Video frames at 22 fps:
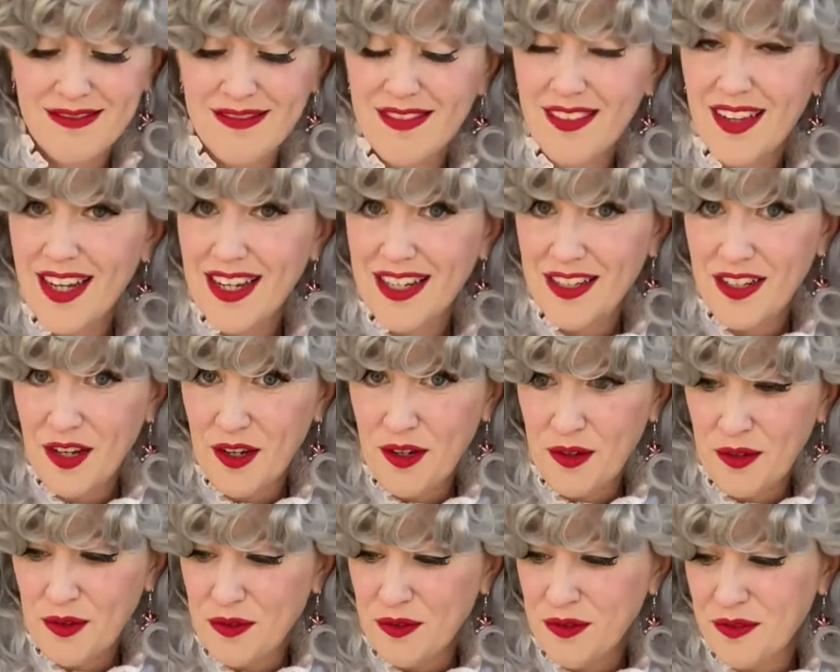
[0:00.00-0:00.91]
I know,
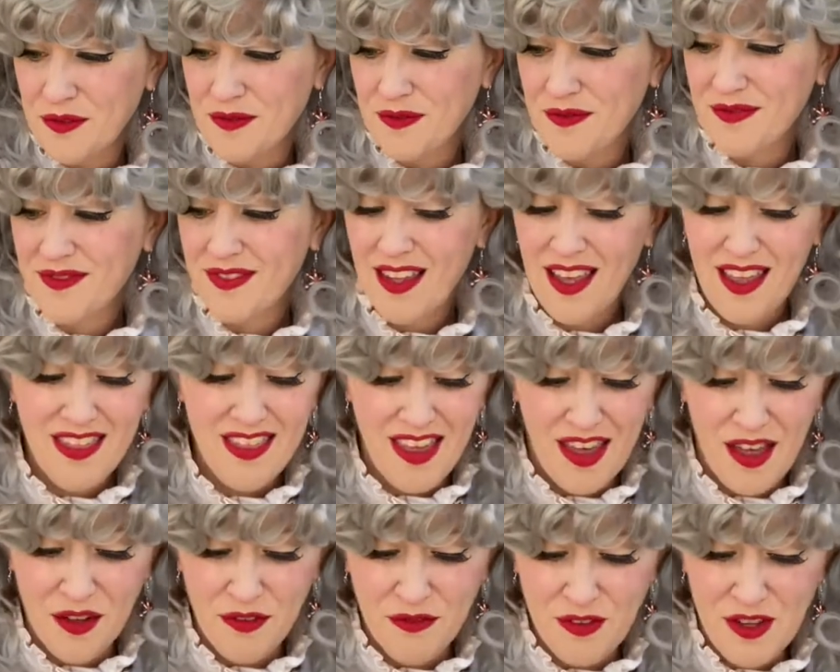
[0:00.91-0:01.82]
the
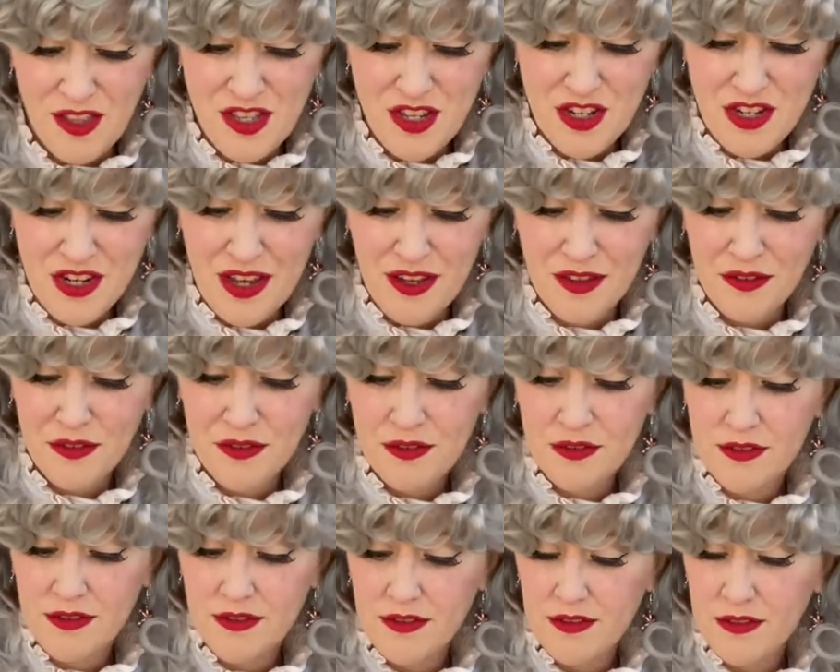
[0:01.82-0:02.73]
elf on the shelf.
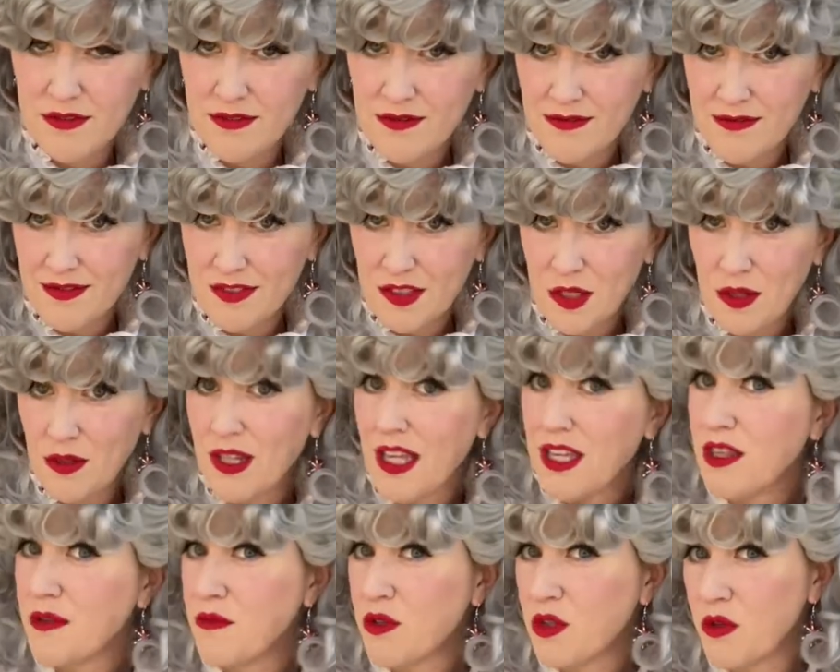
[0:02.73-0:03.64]
You let
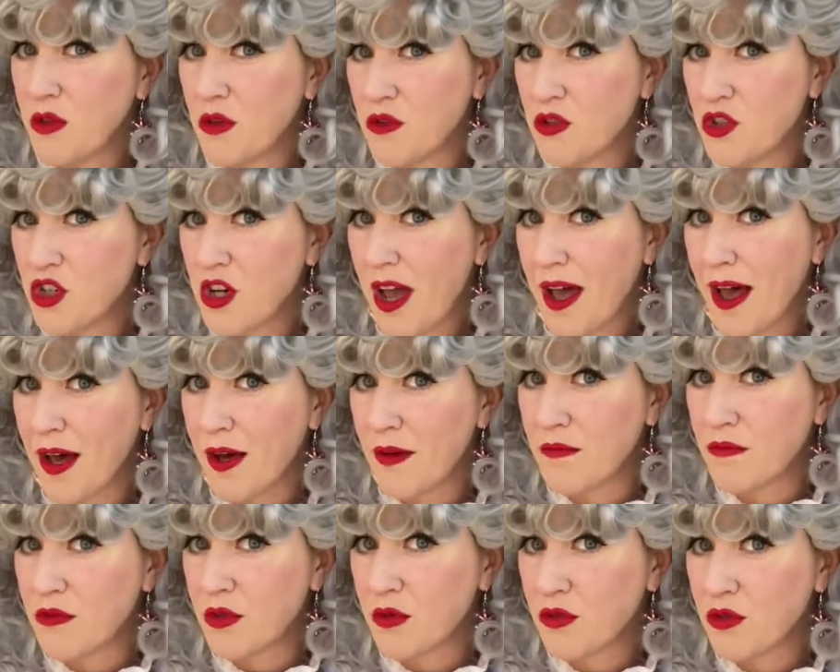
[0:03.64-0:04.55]
them do their job,
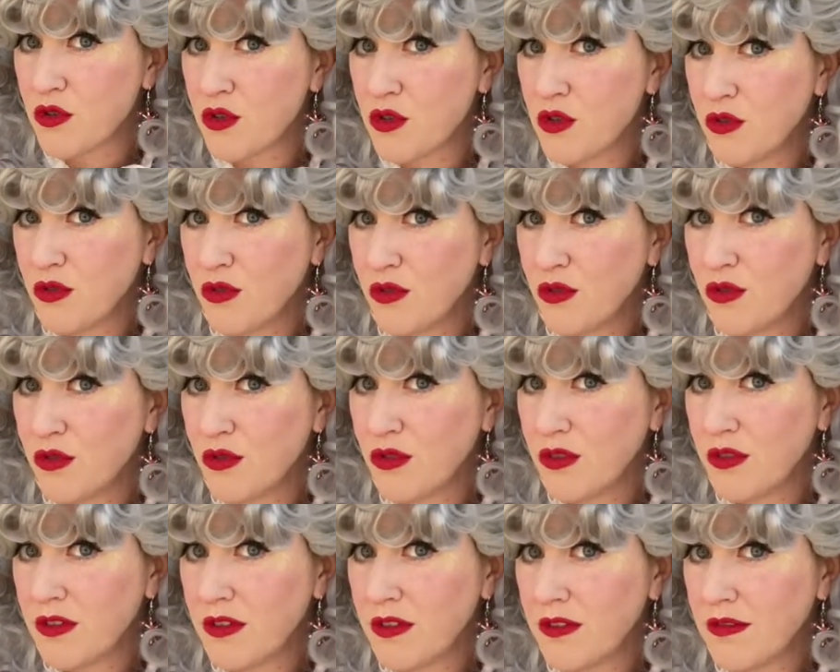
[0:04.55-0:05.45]
don't you?
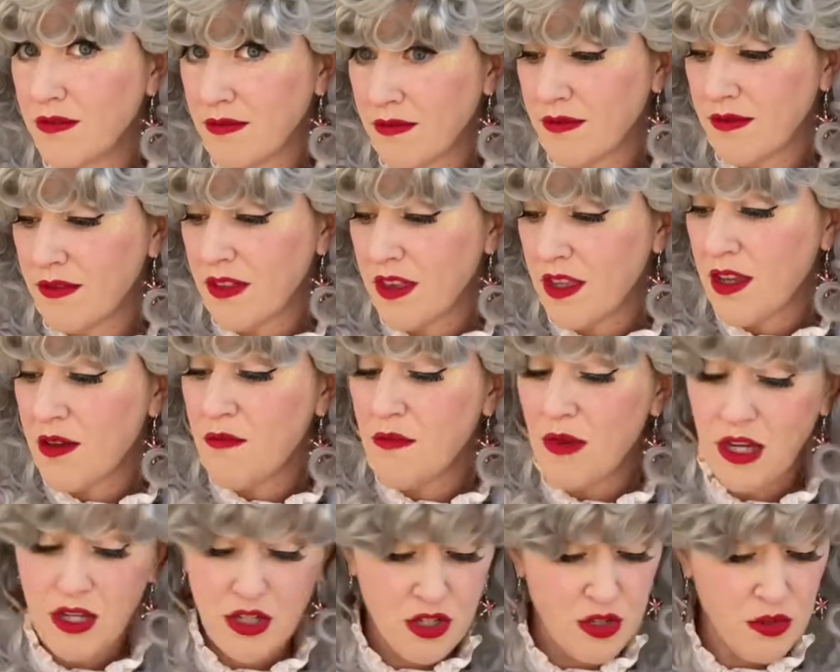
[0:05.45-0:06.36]

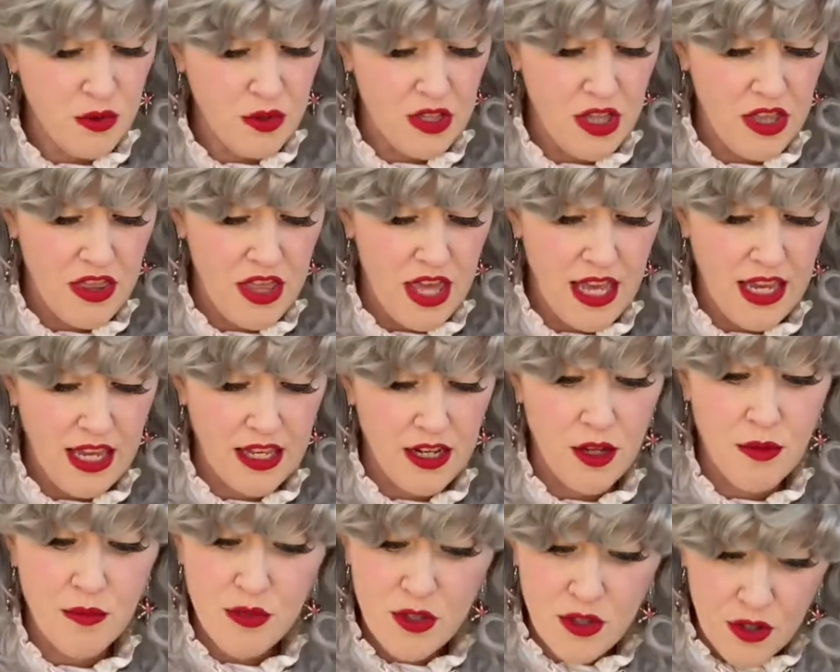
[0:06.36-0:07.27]
Make sure that they can
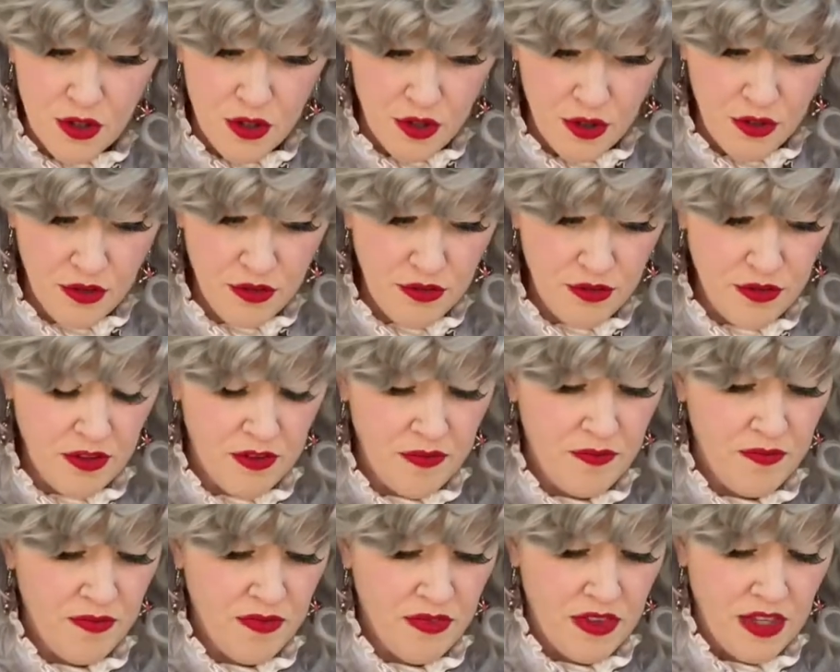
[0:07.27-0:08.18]
observe
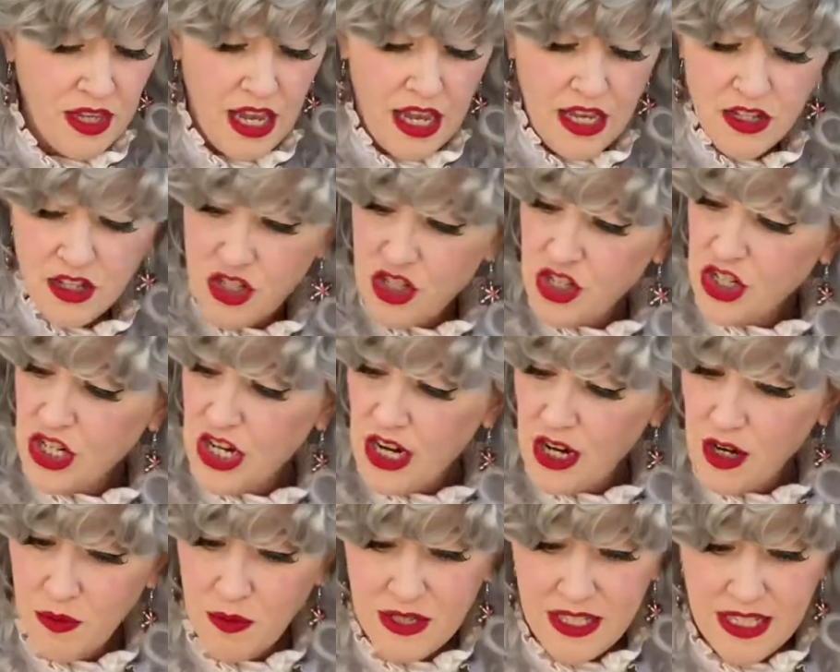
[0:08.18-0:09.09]
and
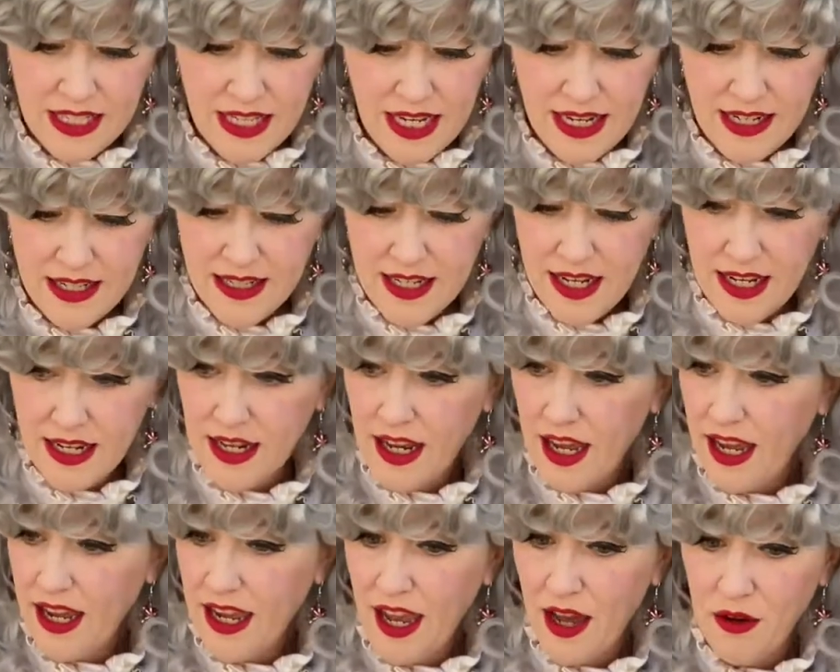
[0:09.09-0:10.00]
share with Santa and
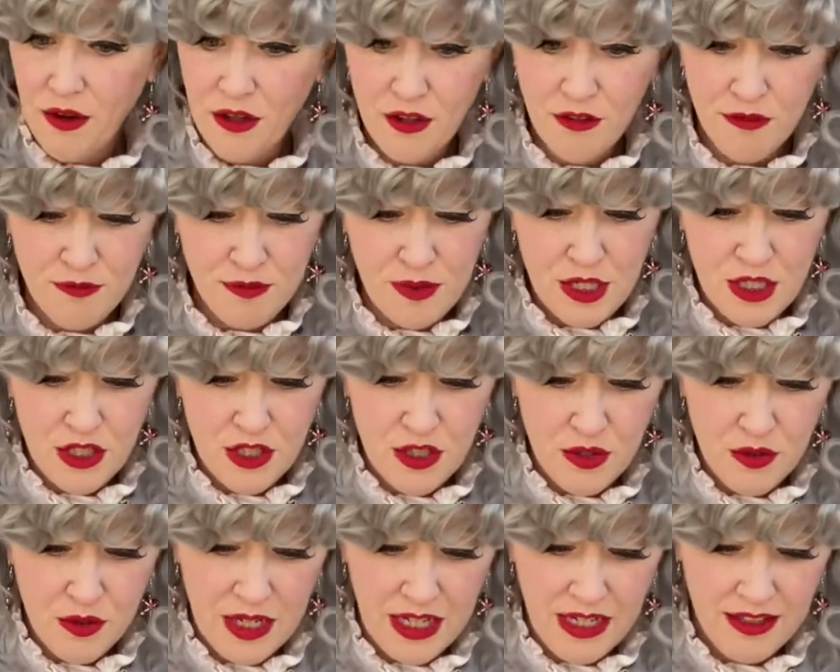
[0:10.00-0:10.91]
I how you've been
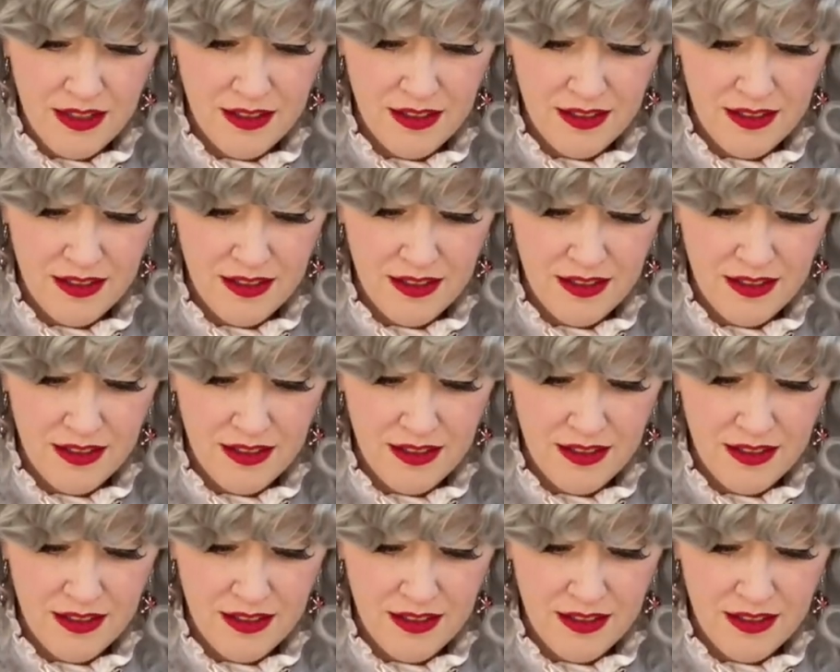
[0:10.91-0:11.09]
doing.